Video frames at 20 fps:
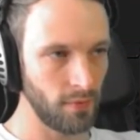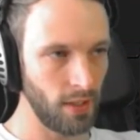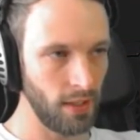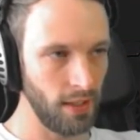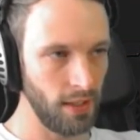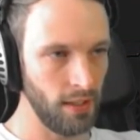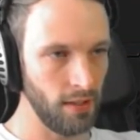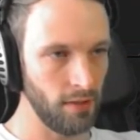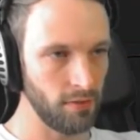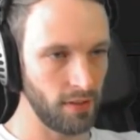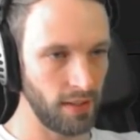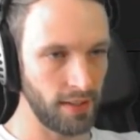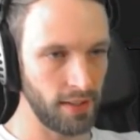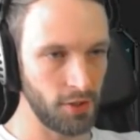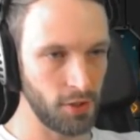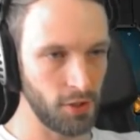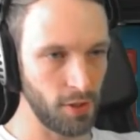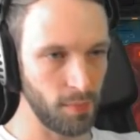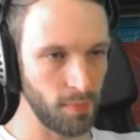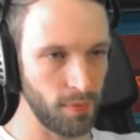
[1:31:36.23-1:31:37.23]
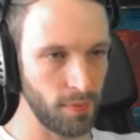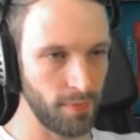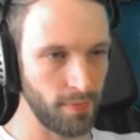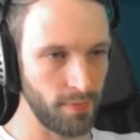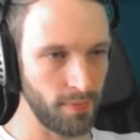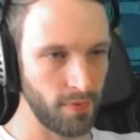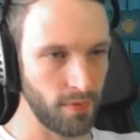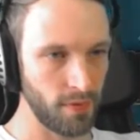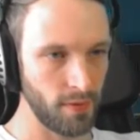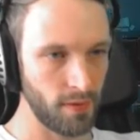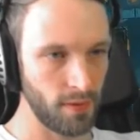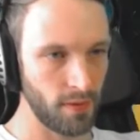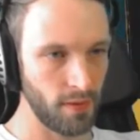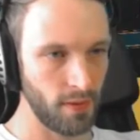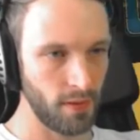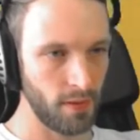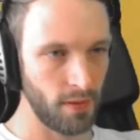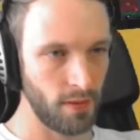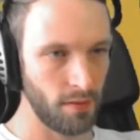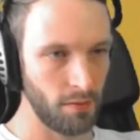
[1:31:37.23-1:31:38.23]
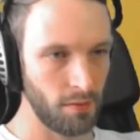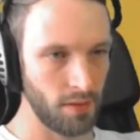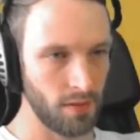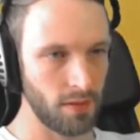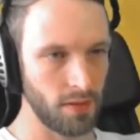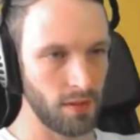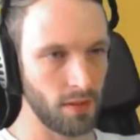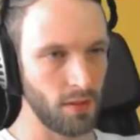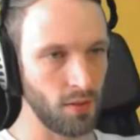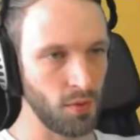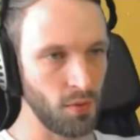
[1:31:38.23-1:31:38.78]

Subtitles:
E, fly the ship. Set